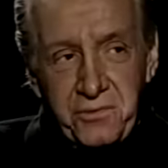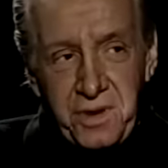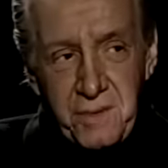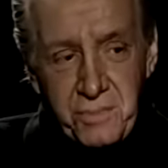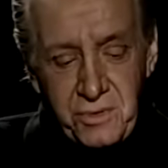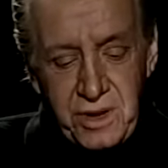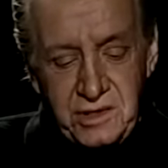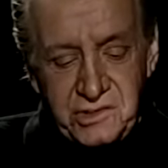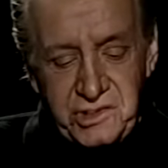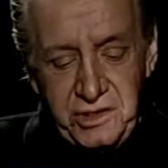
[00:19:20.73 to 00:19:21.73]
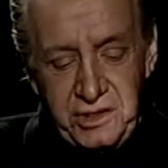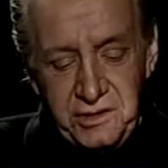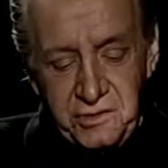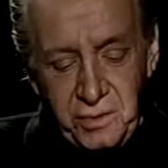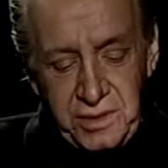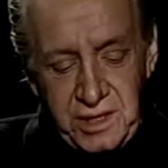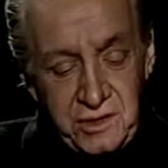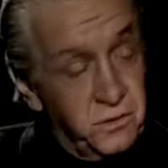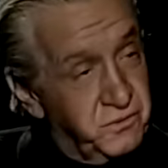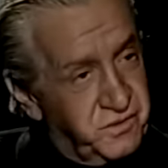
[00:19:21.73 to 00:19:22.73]
with Katharine Hepburn? Is she
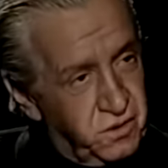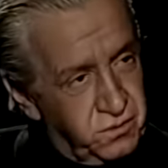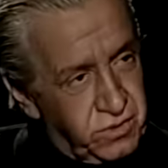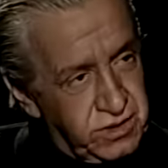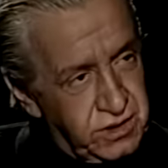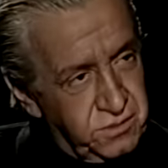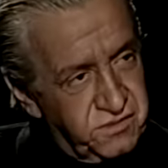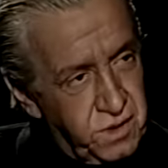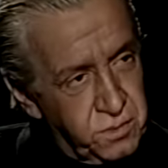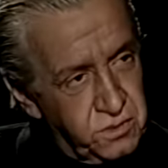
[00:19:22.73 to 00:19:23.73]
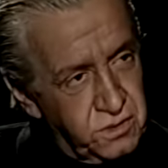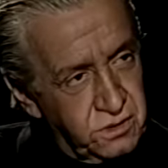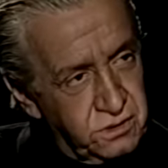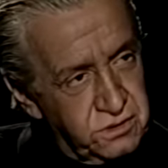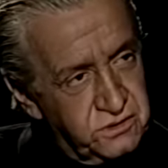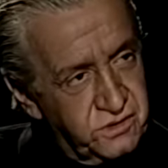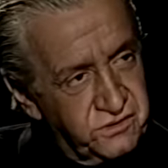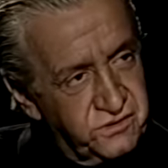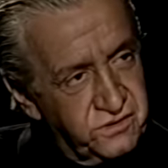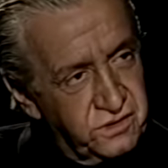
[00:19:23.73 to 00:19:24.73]
doing a new film right now, Miss Hepburn, or are
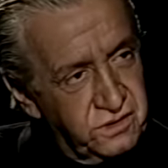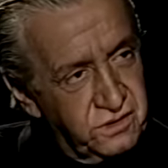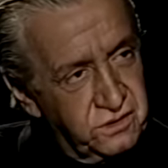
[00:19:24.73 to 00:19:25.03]
you just